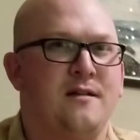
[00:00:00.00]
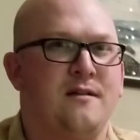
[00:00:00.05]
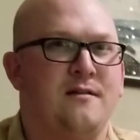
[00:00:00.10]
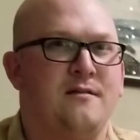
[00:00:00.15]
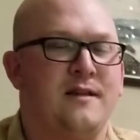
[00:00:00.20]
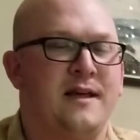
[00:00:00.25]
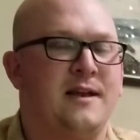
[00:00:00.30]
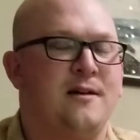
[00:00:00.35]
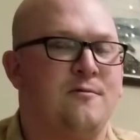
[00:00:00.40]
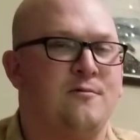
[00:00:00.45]

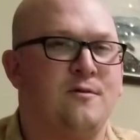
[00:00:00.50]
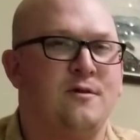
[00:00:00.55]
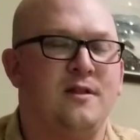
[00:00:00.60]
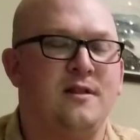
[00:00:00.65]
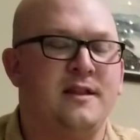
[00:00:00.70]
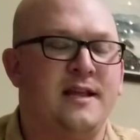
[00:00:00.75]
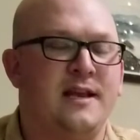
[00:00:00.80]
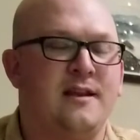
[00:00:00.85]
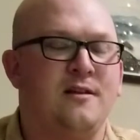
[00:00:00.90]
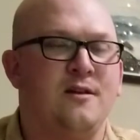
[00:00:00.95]
let
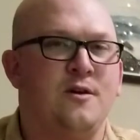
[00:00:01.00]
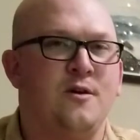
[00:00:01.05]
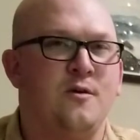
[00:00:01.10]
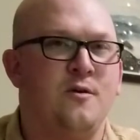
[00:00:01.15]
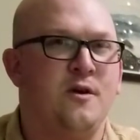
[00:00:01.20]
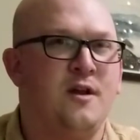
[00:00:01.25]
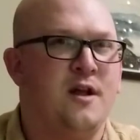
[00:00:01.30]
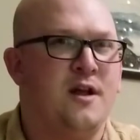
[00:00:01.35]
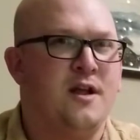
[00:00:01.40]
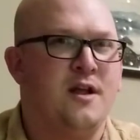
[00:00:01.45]

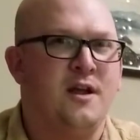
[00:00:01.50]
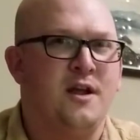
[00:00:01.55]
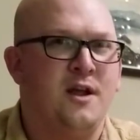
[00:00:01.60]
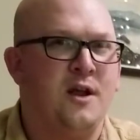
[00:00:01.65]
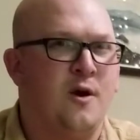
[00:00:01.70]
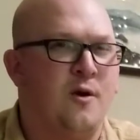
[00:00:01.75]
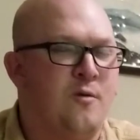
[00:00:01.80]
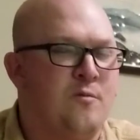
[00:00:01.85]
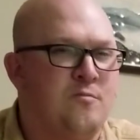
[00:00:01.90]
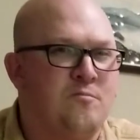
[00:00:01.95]
alone,
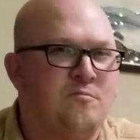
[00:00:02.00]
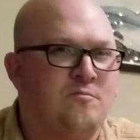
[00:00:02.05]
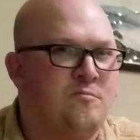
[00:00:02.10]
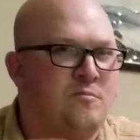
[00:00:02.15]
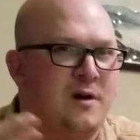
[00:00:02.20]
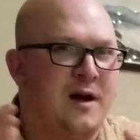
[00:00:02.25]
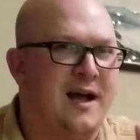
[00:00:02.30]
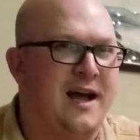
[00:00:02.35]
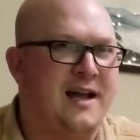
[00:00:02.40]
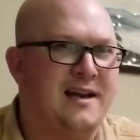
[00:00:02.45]

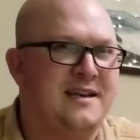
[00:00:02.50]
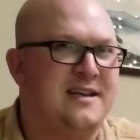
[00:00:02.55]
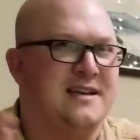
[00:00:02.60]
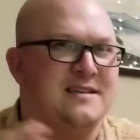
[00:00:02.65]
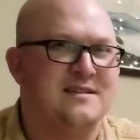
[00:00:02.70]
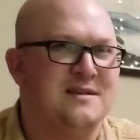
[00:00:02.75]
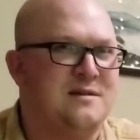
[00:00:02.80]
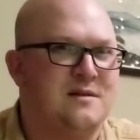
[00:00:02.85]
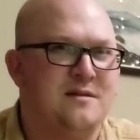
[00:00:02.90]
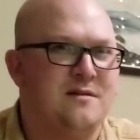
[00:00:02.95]

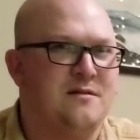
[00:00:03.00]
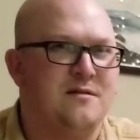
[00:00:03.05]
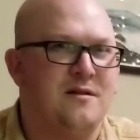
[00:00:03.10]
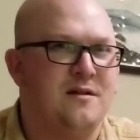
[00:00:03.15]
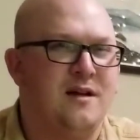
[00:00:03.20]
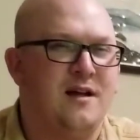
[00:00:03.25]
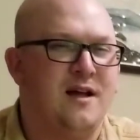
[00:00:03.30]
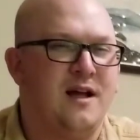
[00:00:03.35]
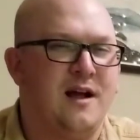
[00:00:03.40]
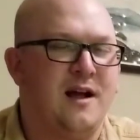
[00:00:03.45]

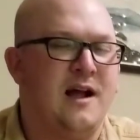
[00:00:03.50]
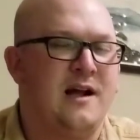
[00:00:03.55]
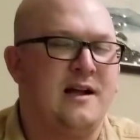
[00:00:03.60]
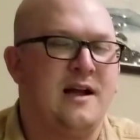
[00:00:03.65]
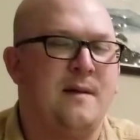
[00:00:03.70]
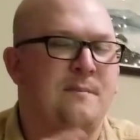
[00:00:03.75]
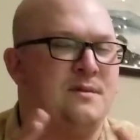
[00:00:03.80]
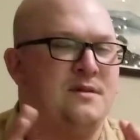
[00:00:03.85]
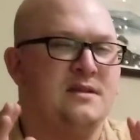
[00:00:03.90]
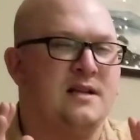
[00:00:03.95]
a
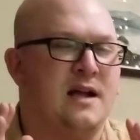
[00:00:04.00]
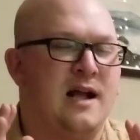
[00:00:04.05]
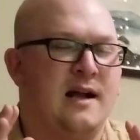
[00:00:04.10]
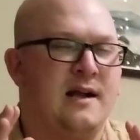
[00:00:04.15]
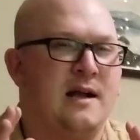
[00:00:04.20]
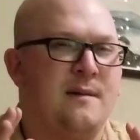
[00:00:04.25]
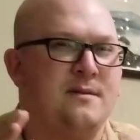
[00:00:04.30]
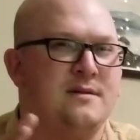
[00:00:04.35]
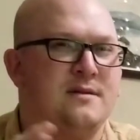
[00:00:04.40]
couple